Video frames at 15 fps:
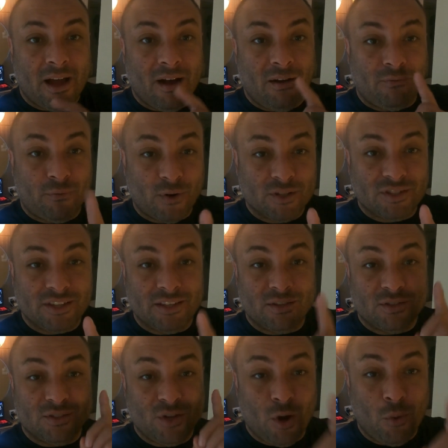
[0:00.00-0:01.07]
Unfortunately,
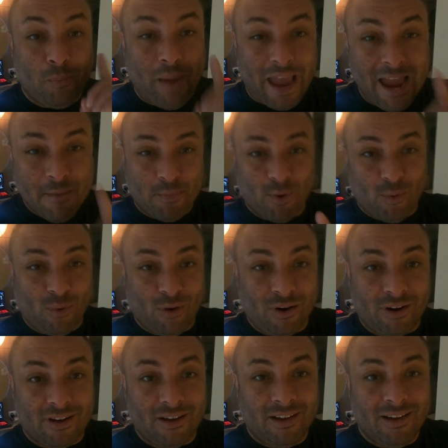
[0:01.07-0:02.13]
there's no
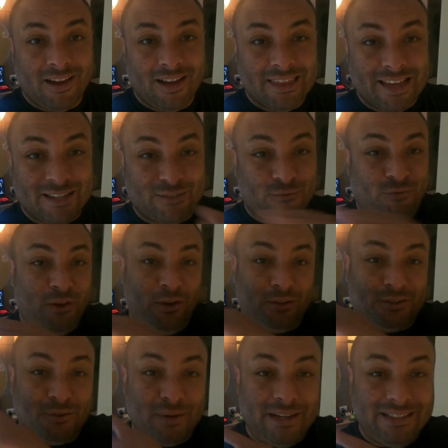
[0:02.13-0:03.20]
paperwork that is
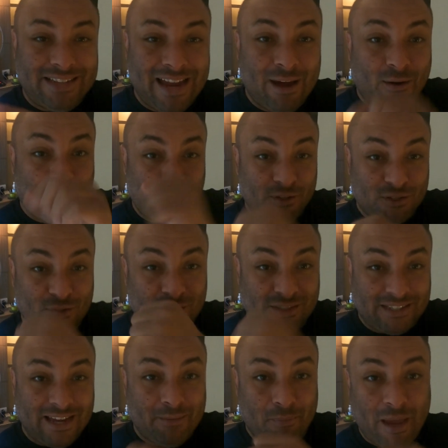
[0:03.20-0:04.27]
filtering down, official
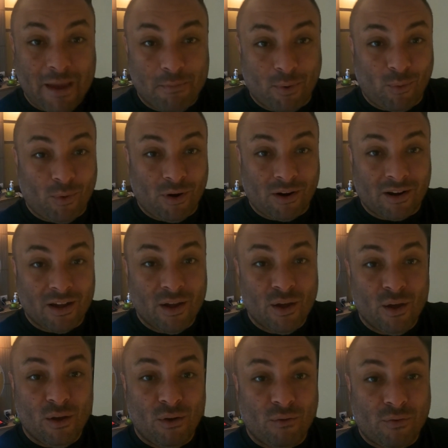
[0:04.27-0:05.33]
stamp paperwork
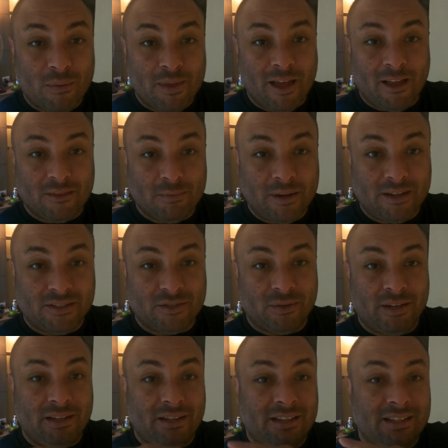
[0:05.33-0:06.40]
from the health
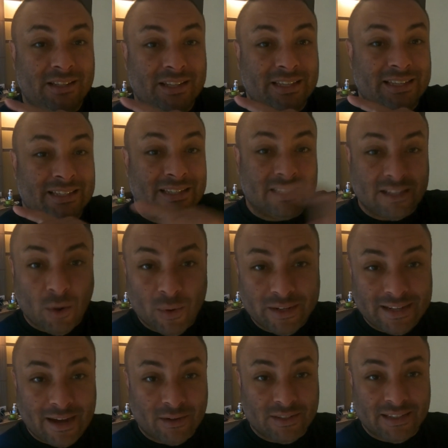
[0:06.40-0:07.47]
ministry, going
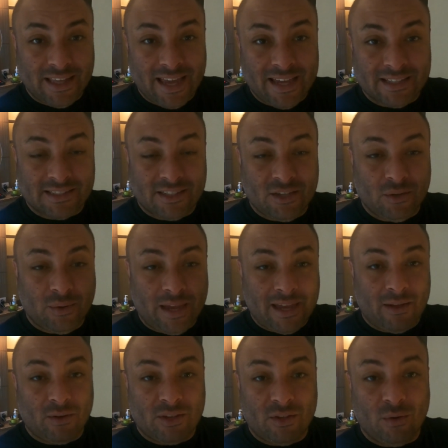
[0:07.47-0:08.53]
down to the ASQ,
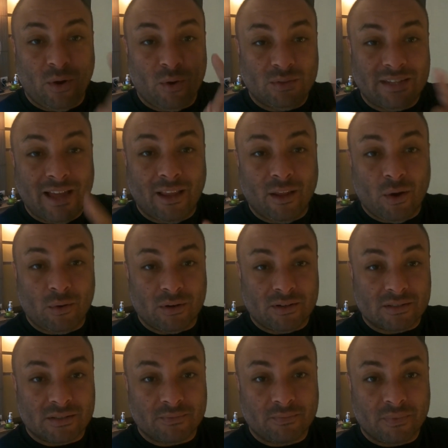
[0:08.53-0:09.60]
ALQ hotel
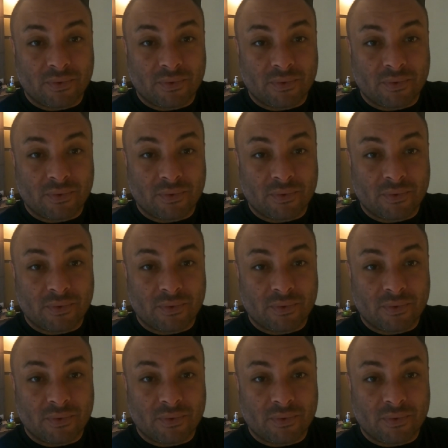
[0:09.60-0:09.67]
owners.